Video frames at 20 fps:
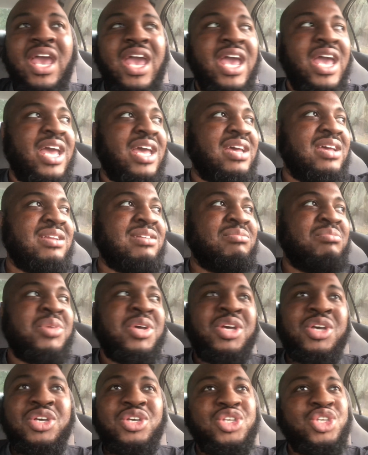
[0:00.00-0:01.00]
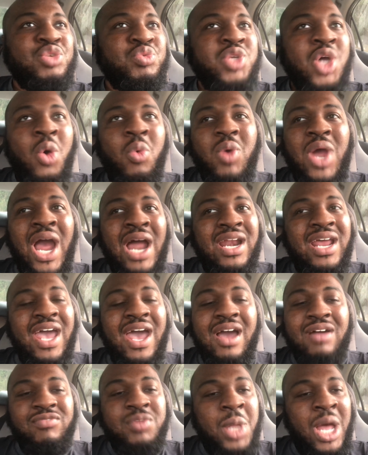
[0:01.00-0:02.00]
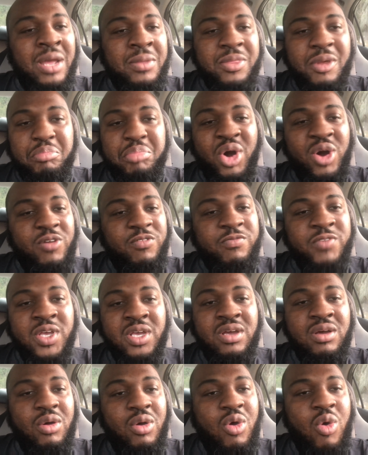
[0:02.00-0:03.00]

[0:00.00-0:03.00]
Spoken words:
and you don't got to have like the perfect